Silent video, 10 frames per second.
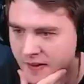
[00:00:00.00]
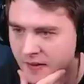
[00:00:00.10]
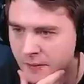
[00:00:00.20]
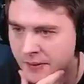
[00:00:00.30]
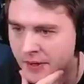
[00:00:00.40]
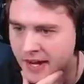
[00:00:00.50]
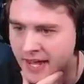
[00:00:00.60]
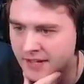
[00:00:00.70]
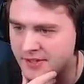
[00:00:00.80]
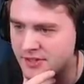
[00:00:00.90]
We got
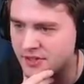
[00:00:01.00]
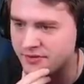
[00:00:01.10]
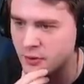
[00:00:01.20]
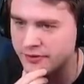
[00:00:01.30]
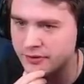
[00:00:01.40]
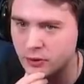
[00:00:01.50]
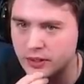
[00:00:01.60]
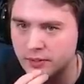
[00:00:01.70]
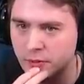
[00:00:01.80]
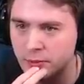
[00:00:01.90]
access to the fourth
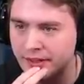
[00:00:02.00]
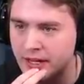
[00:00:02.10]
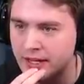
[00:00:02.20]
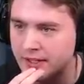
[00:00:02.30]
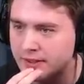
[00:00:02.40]
floor. What do we got?